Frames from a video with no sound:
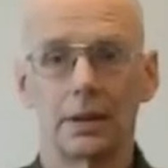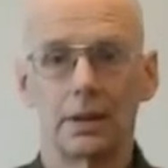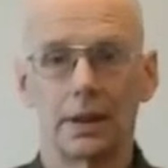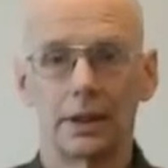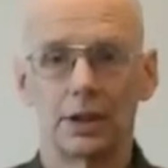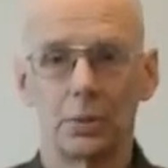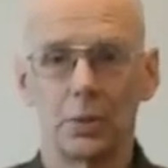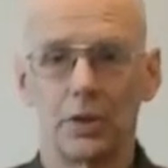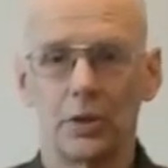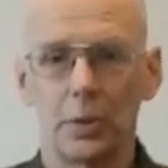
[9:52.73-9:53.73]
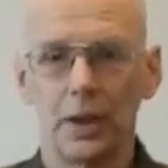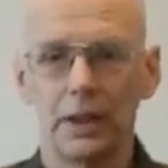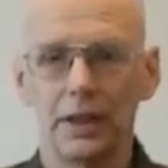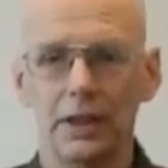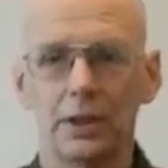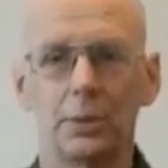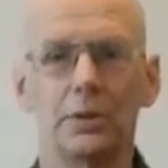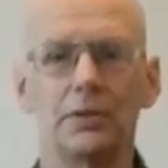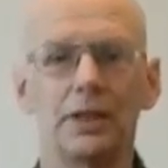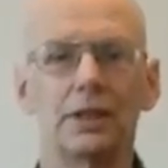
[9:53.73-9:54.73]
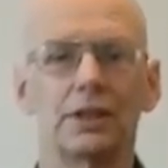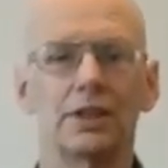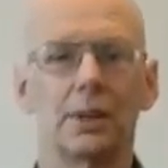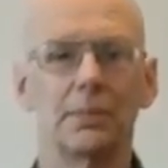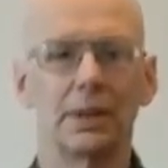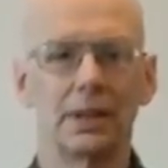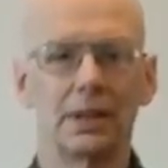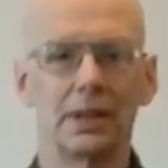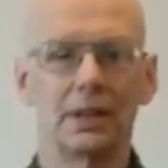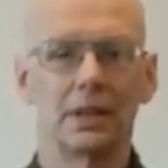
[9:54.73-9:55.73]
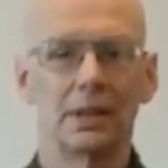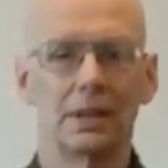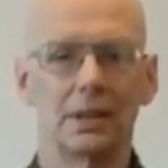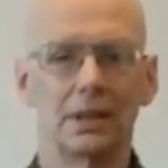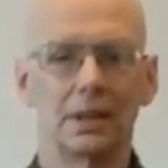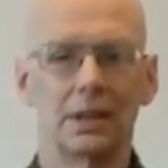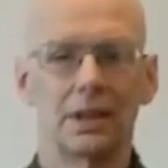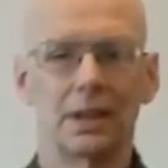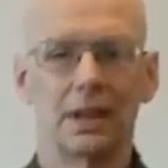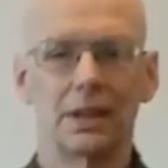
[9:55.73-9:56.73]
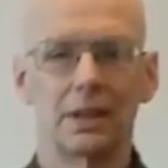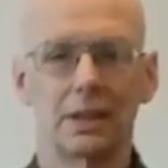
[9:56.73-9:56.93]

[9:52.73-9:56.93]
as it were, threatening to reveal something that